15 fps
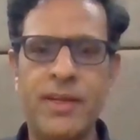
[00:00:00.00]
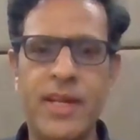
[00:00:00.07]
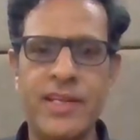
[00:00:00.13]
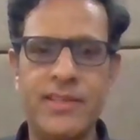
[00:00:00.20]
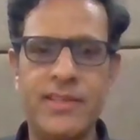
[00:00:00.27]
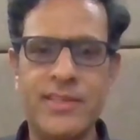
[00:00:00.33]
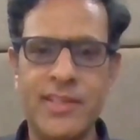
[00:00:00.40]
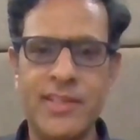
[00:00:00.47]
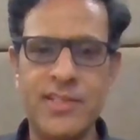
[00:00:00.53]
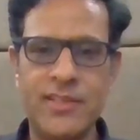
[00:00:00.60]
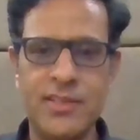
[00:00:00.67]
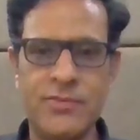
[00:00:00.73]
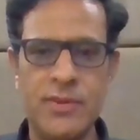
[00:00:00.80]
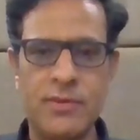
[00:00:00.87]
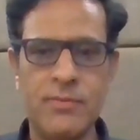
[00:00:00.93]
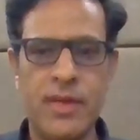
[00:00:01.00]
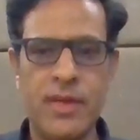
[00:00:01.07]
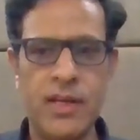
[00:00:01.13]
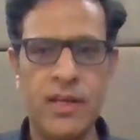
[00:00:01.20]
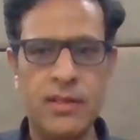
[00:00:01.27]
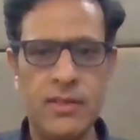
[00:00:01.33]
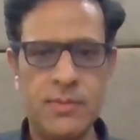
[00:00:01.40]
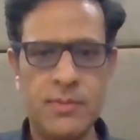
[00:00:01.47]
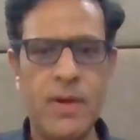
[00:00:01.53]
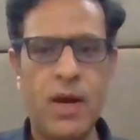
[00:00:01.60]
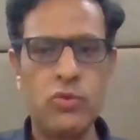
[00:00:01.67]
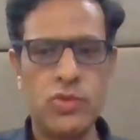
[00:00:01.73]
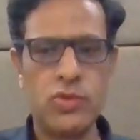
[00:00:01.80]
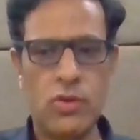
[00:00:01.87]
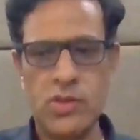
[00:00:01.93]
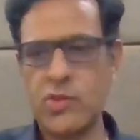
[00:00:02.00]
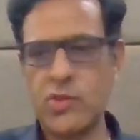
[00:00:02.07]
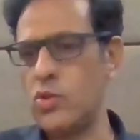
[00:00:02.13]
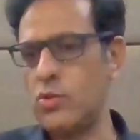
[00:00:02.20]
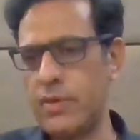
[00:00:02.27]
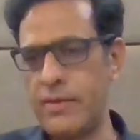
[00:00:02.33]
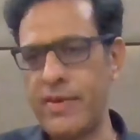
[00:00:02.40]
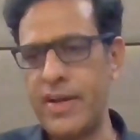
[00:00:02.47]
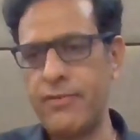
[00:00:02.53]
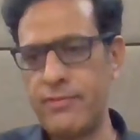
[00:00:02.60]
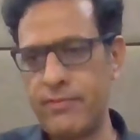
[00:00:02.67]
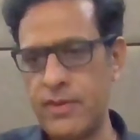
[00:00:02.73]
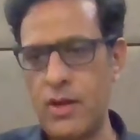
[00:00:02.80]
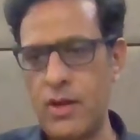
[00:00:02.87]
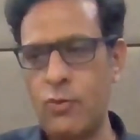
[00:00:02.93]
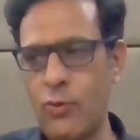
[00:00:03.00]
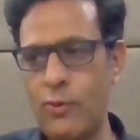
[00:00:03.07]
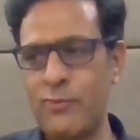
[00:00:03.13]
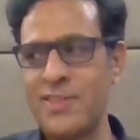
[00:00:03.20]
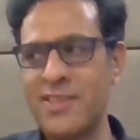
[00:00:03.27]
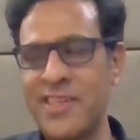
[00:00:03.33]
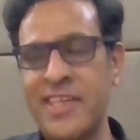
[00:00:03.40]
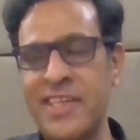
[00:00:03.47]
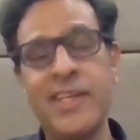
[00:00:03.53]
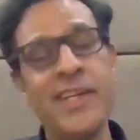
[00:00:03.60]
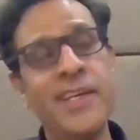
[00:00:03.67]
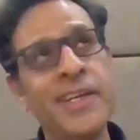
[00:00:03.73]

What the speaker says: and I discussed this with my spouse also, my wife now, obviously,